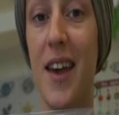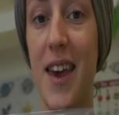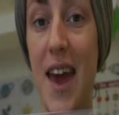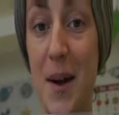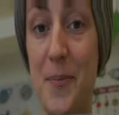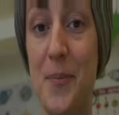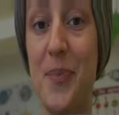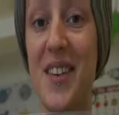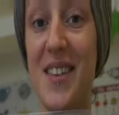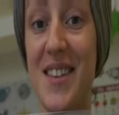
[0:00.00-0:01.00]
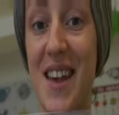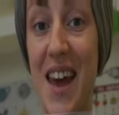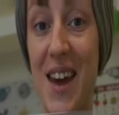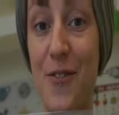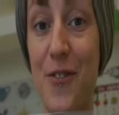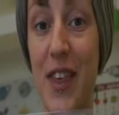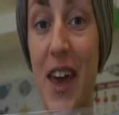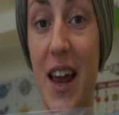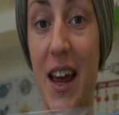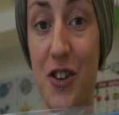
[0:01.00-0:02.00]
Yeah, save
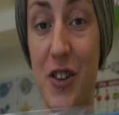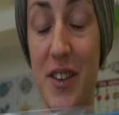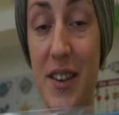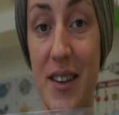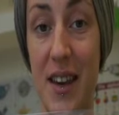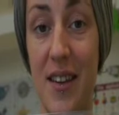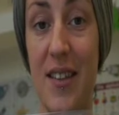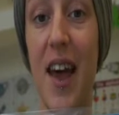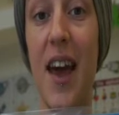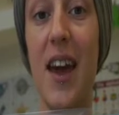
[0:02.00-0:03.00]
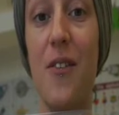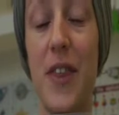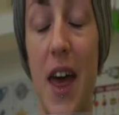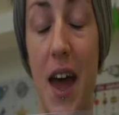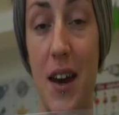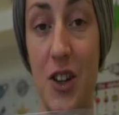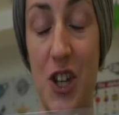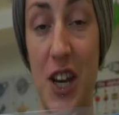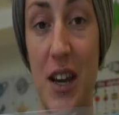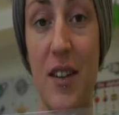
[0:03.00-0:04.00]
the electricity, save the
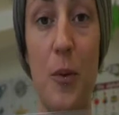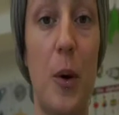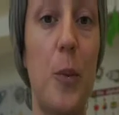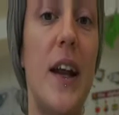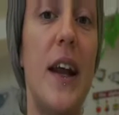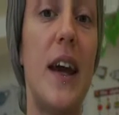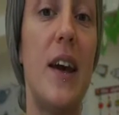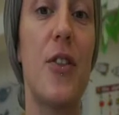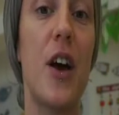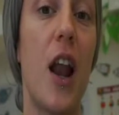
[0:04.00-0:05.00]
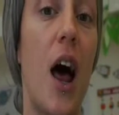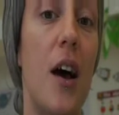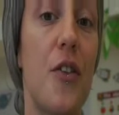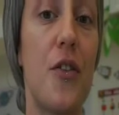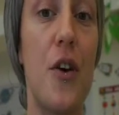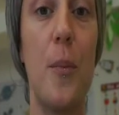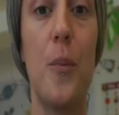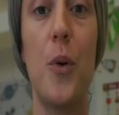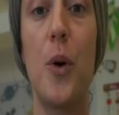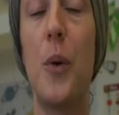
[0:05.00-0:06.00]
energy. So when we leave the
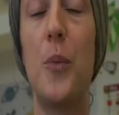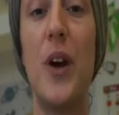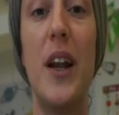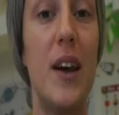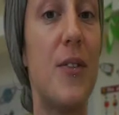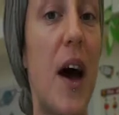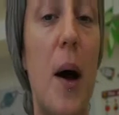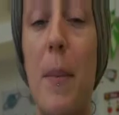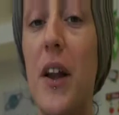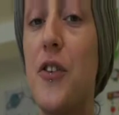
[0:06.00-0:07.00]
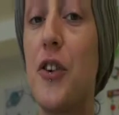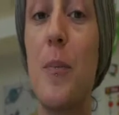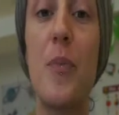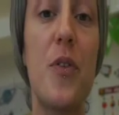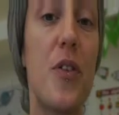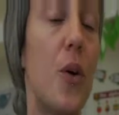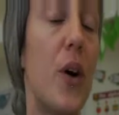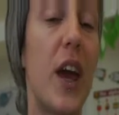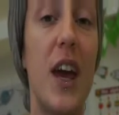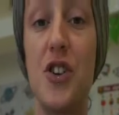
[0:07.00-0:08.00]
classroom or when we leave our bedrooms or
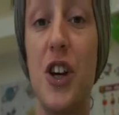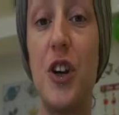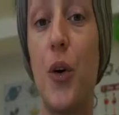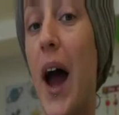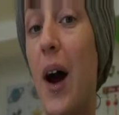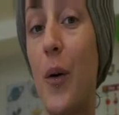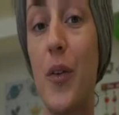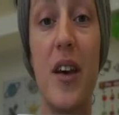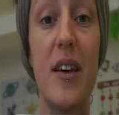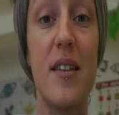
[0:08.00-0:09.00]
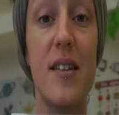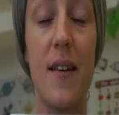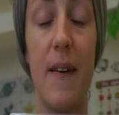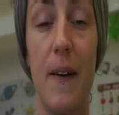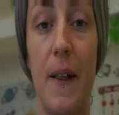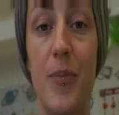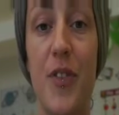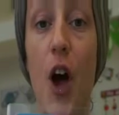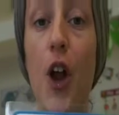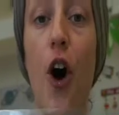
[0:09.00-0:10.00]
kitchen or houses,
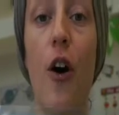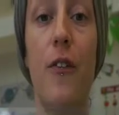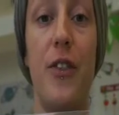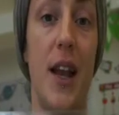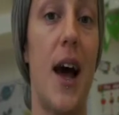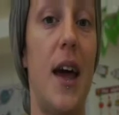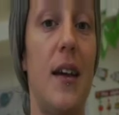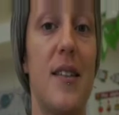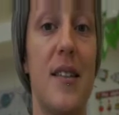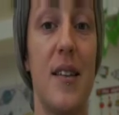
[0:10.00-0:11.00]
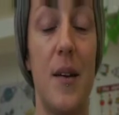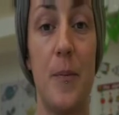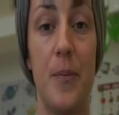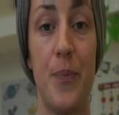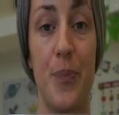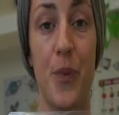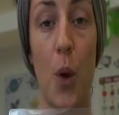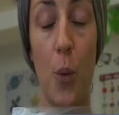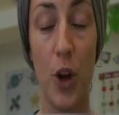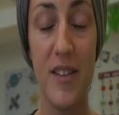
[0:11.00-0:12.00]
turn off the lights.
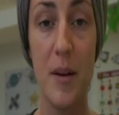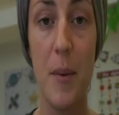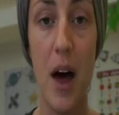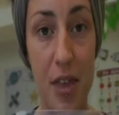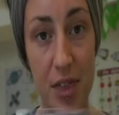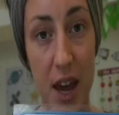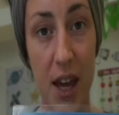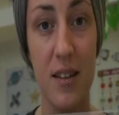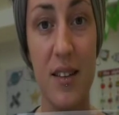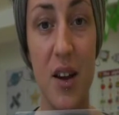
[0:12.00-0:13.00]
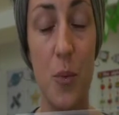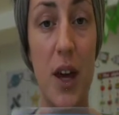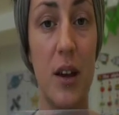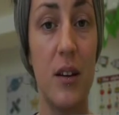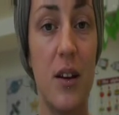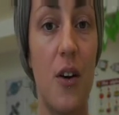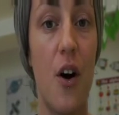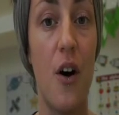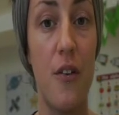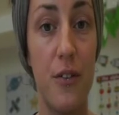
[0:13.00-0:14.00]
What are some other things that we can turn
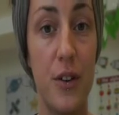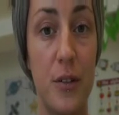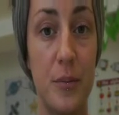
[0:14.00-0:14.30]
off?